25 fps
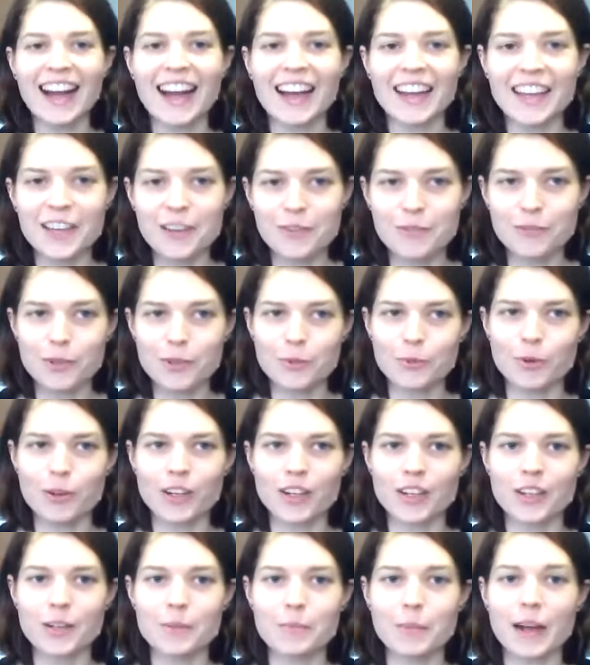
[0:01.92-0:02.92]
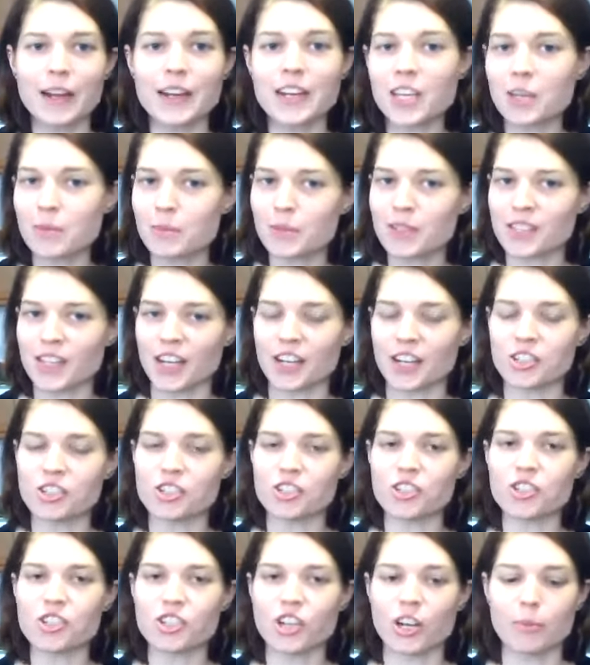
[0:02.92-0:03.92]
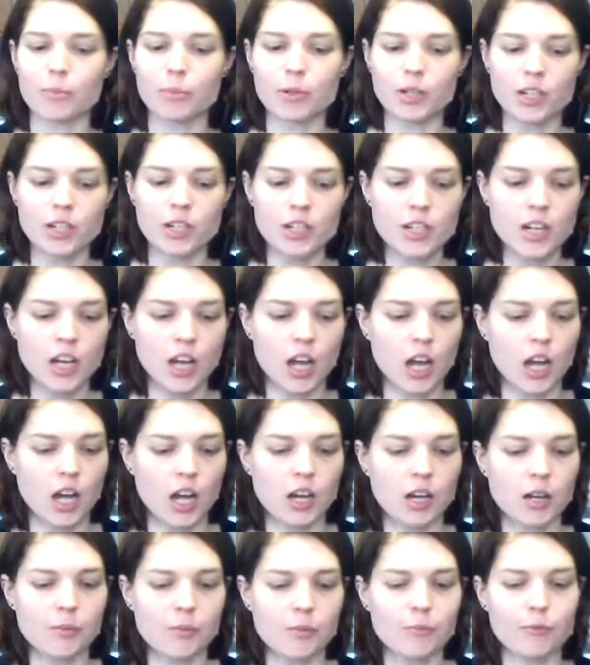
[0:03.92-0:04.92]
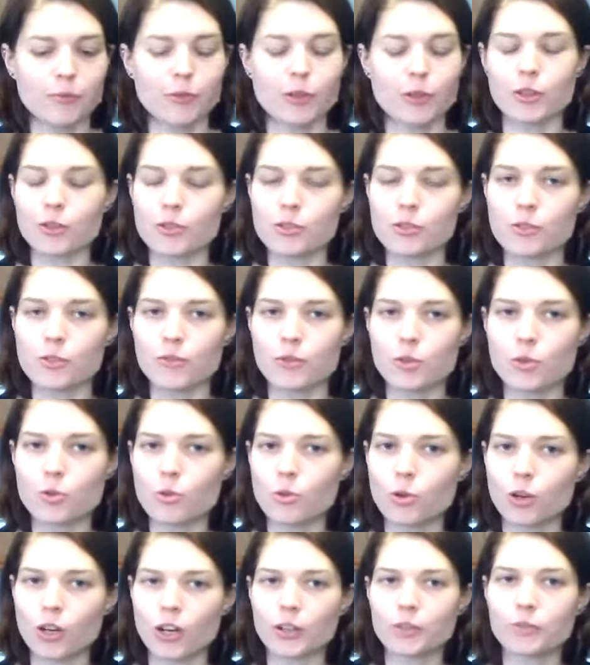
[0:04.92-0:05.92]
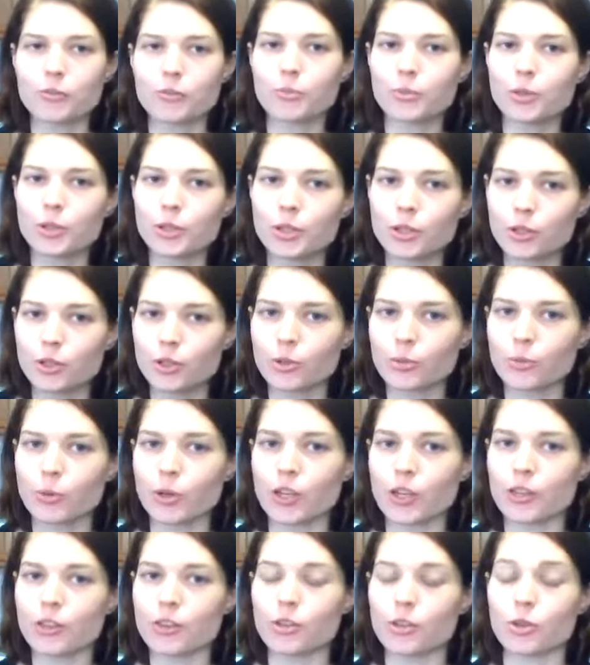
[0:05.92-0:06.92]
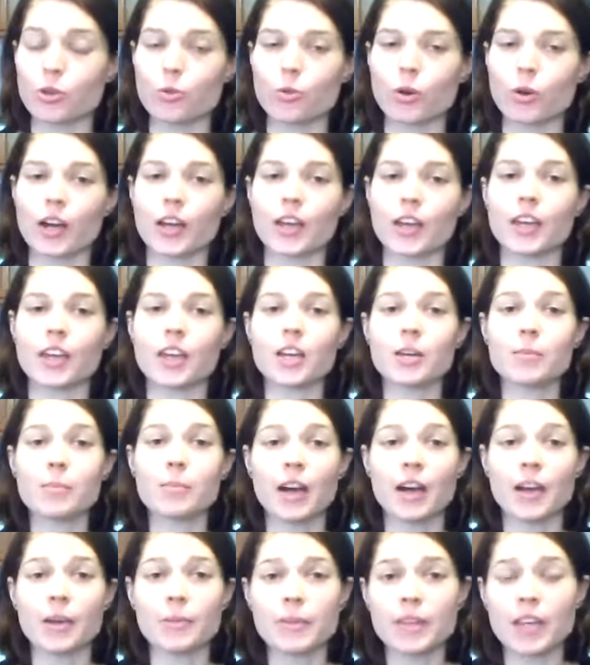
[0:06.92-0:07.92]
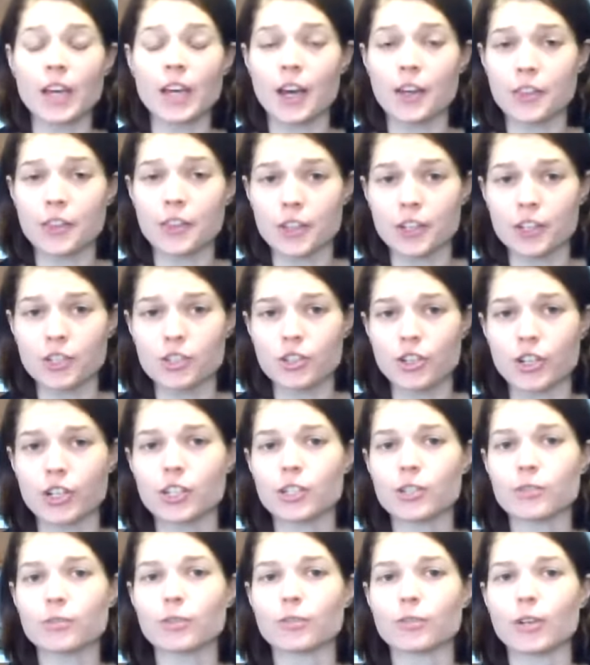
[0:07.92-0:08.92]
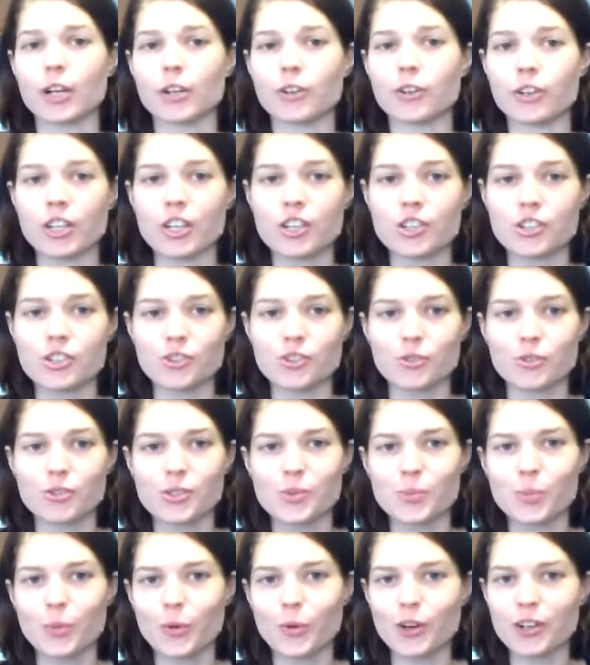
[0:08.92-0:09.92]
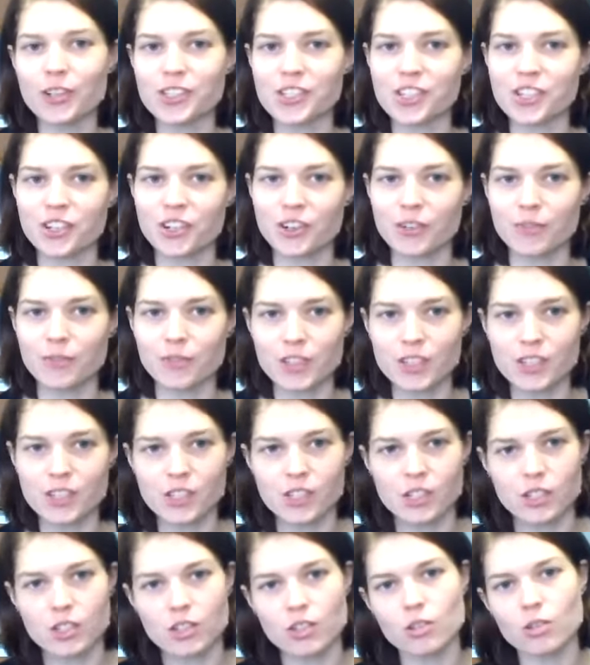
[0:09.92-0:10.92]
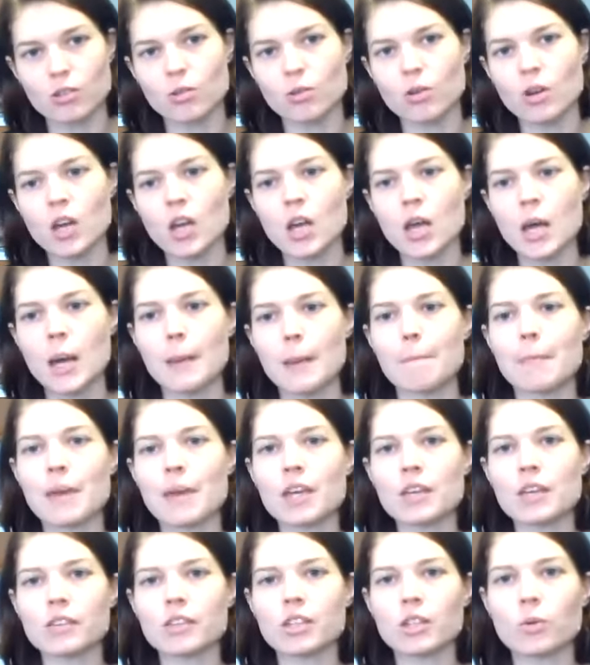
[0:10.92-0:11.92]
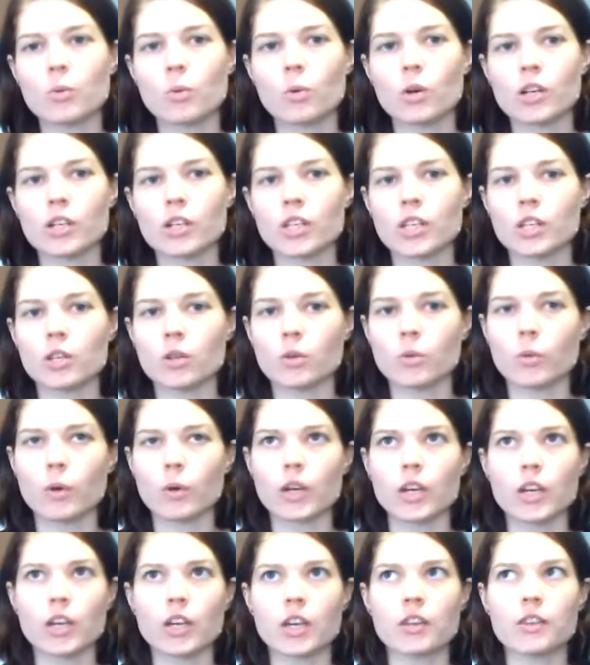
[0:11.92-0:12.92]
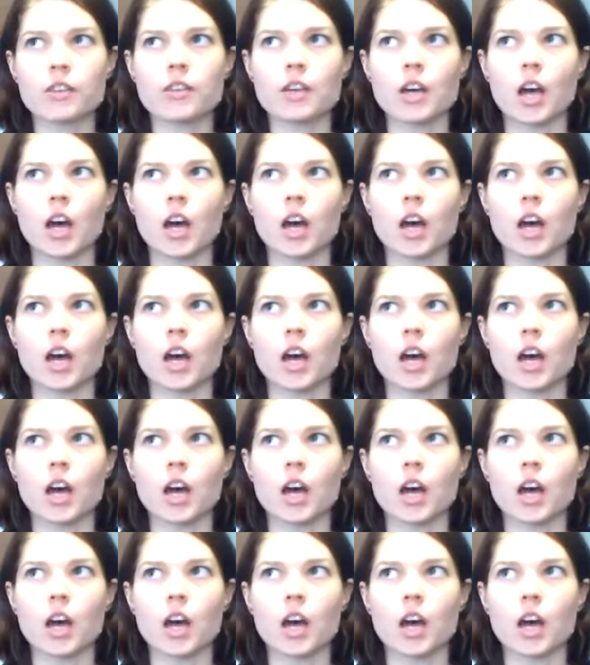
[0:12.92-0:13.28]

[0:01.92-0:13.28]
Hi everyone, my name is Ashley Shepard. For those of you who are unfamiliar with who I am, I'm the athletic trainer for recreational sports here at VCU, mainly working with